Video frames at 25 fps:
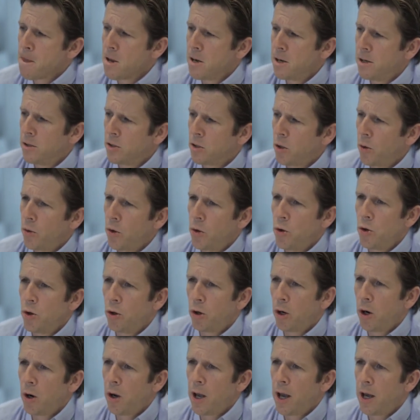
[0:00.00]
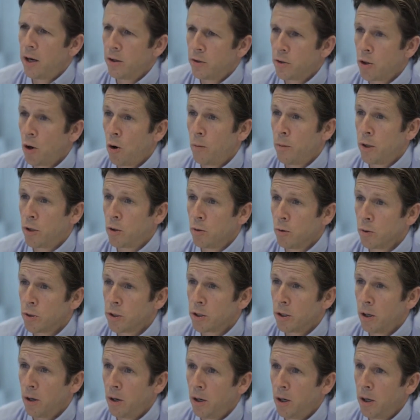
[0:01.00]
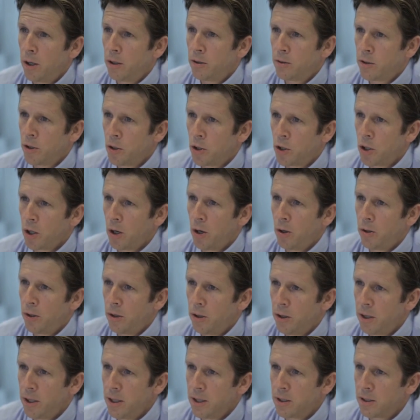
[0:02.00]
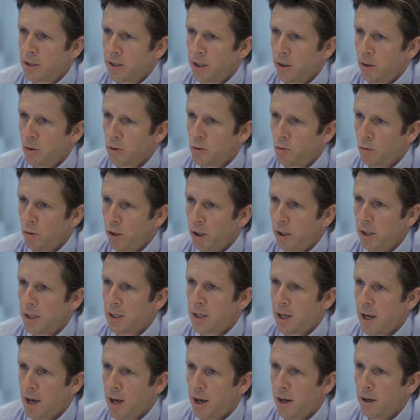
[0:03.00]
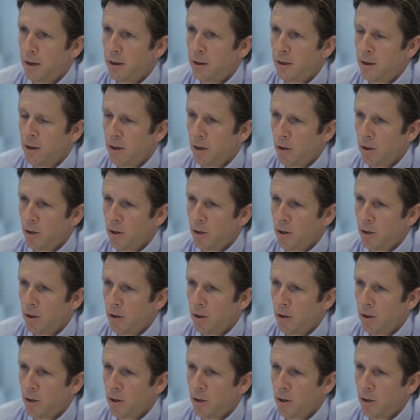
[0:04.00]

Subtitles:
is on the neuroanatomical side to show that these cells really can